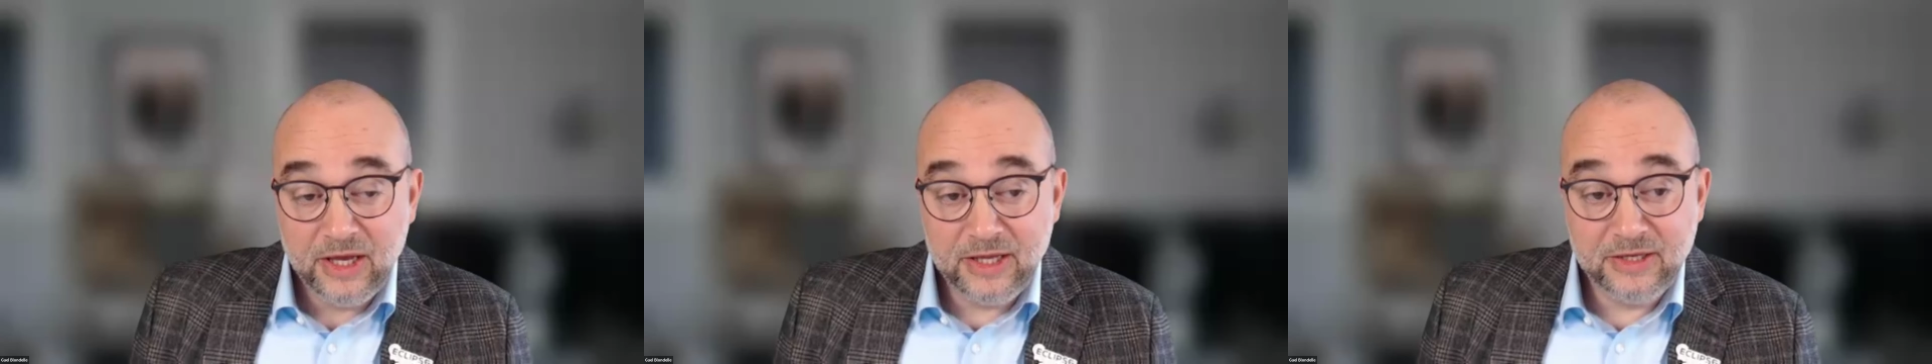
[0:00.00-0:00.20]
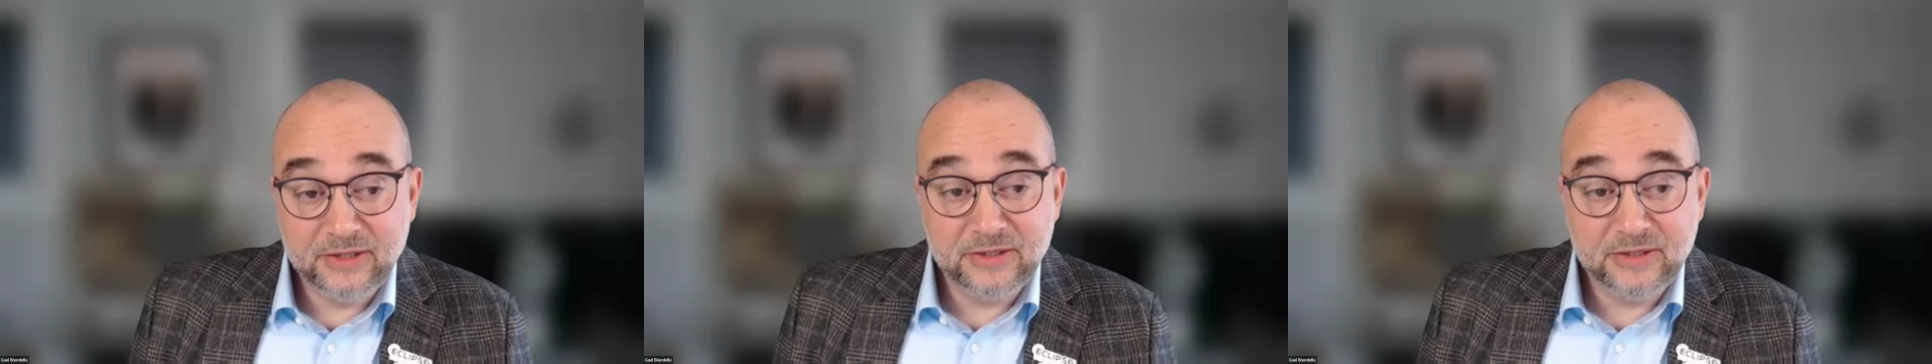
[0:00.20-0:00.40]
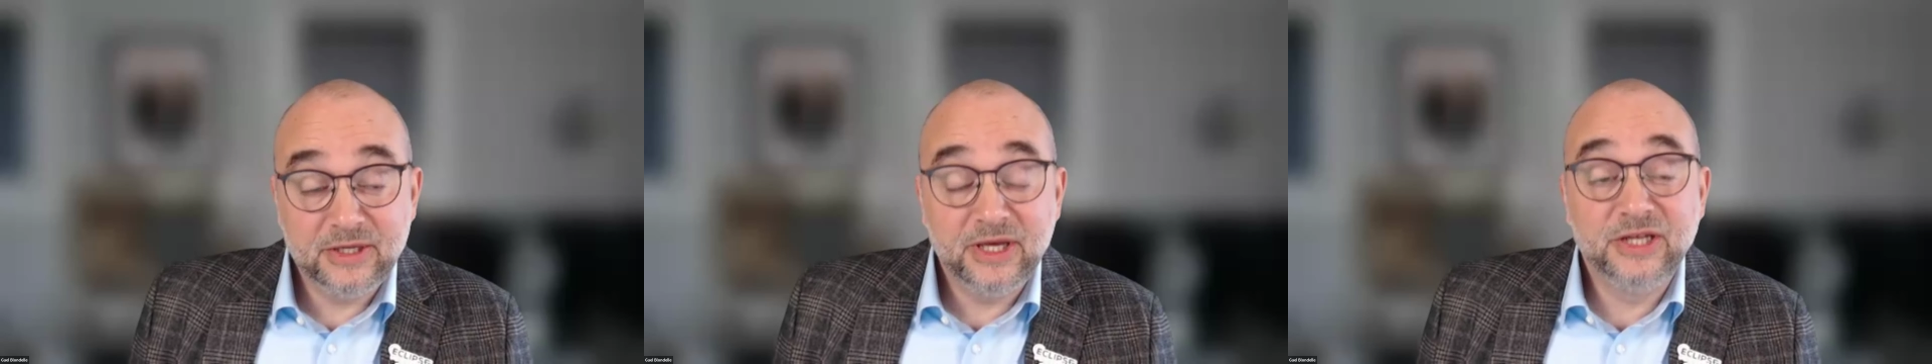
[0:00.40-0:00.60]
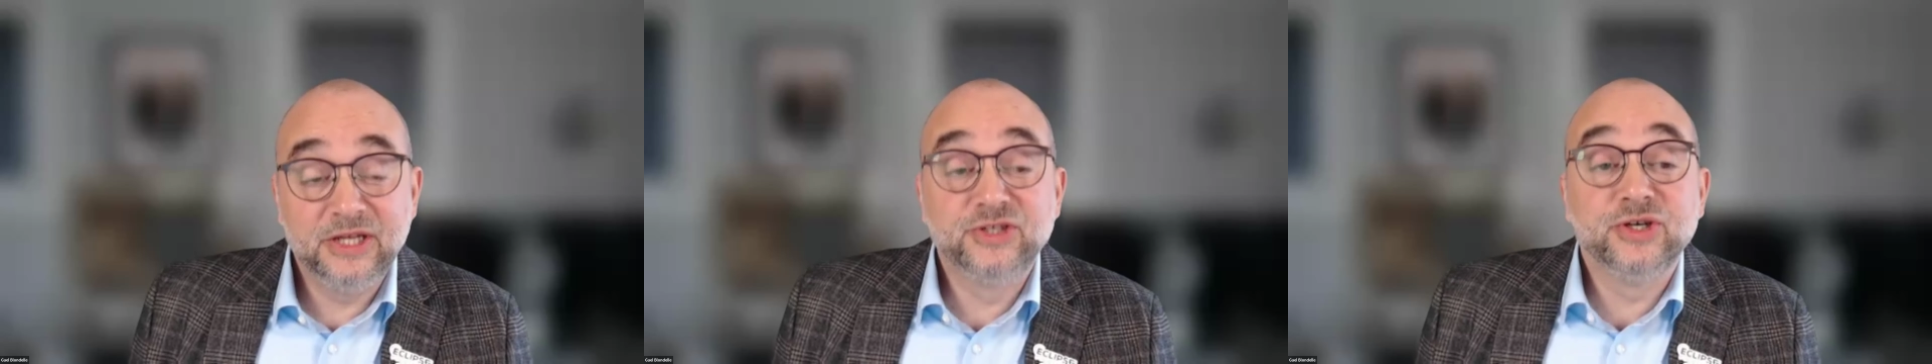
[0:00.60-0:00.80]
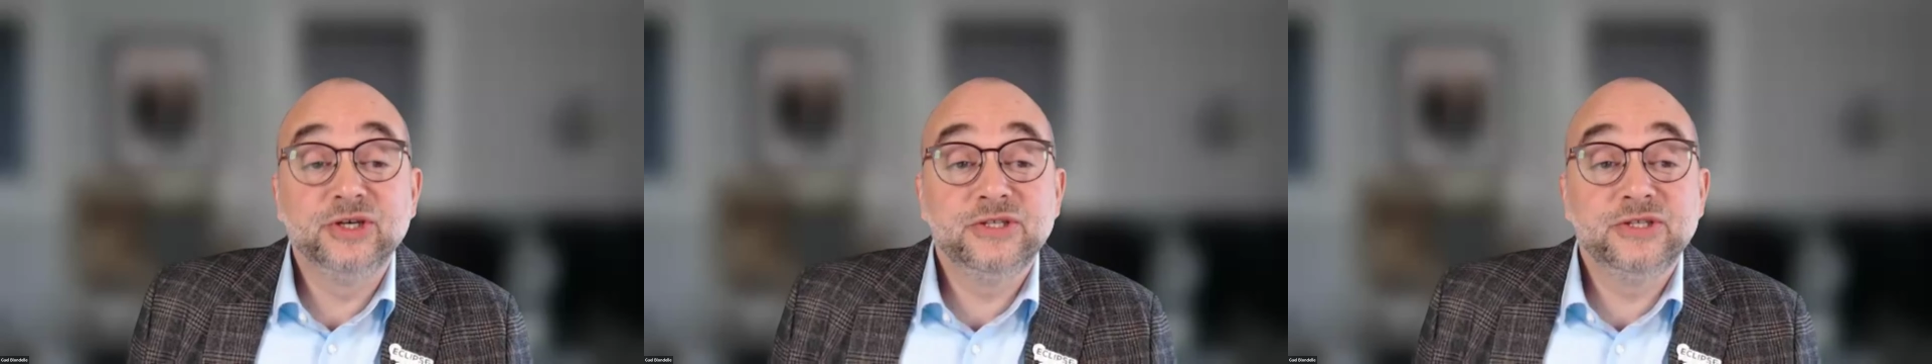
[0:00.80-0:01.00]
And
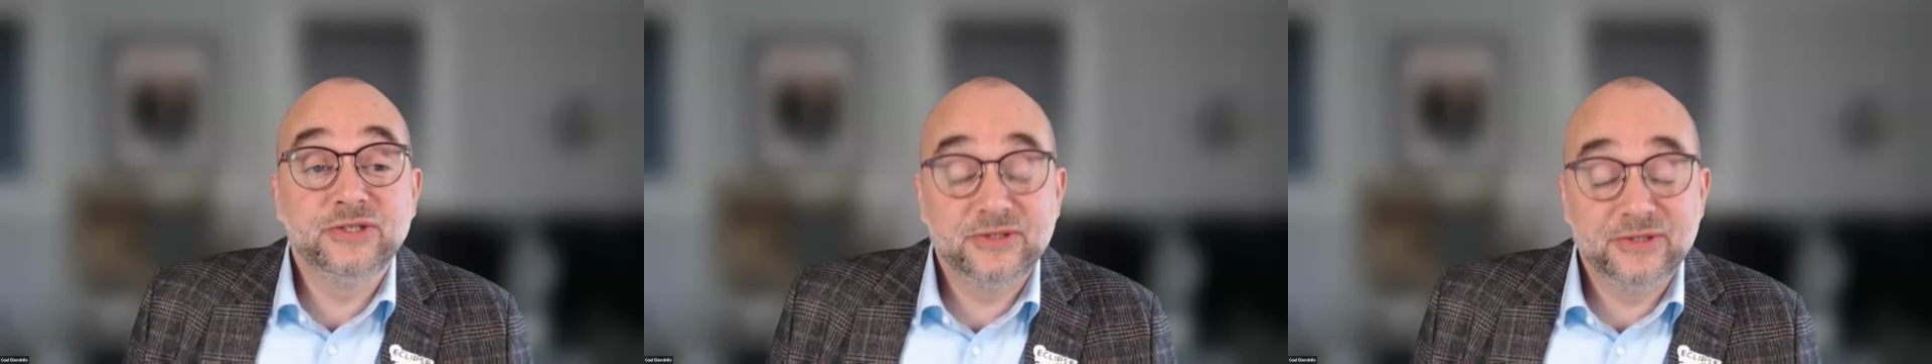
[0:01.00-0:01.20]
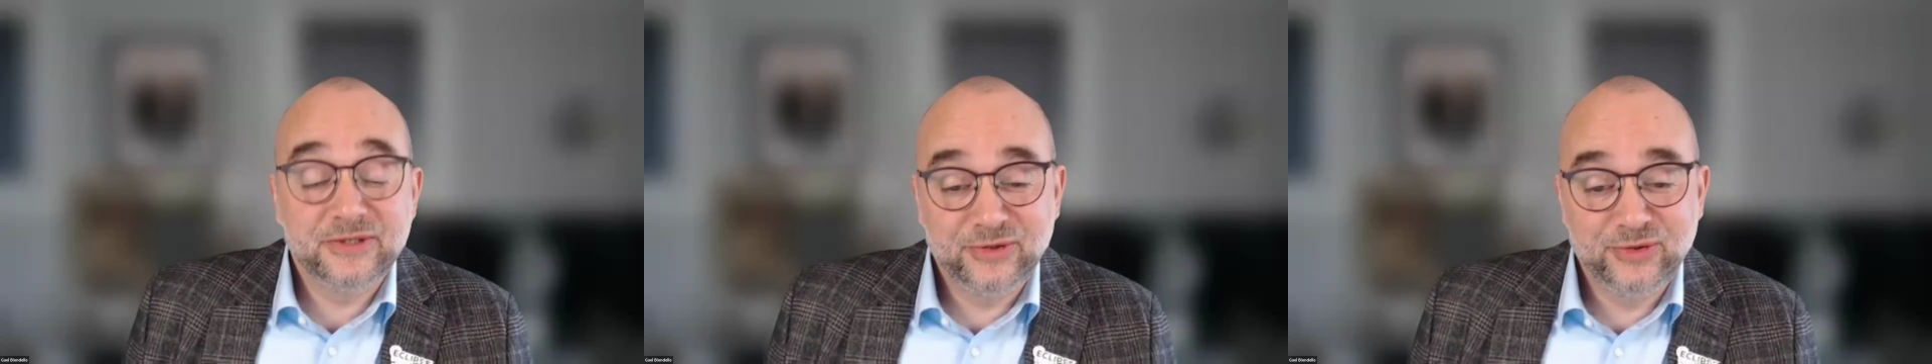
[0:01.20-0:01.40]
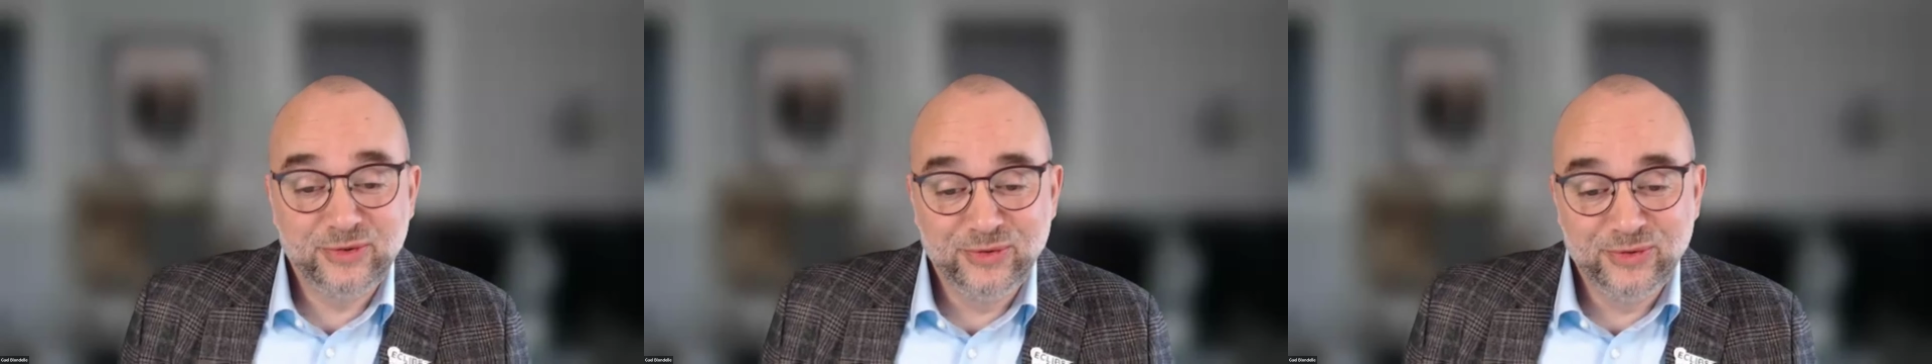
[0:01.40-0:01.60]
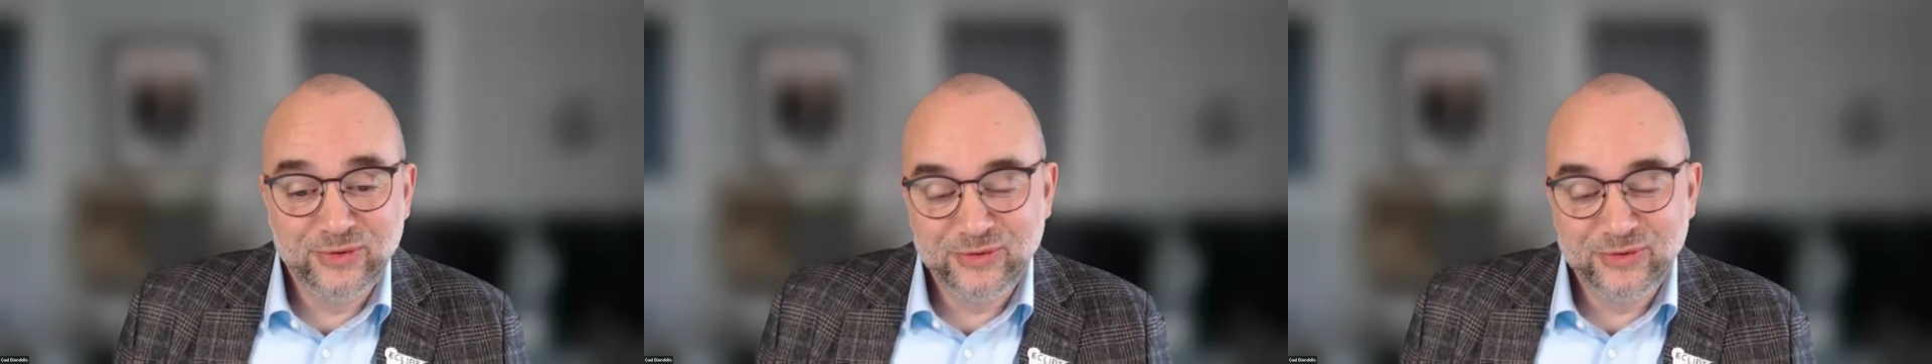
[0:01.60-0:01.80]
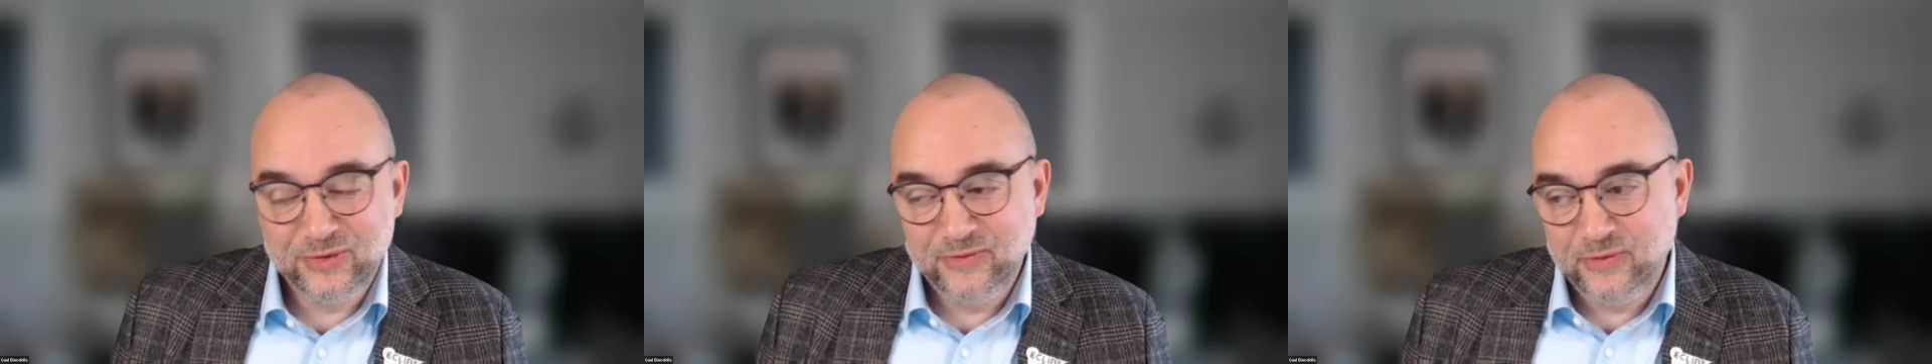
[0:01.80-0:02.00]
just
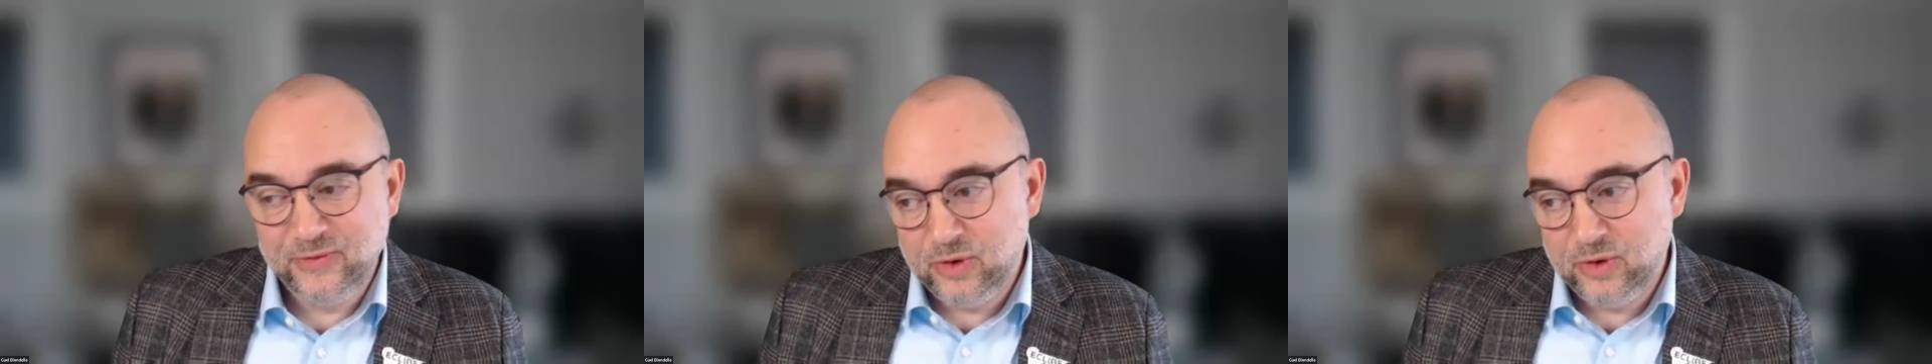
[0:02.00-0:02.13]
to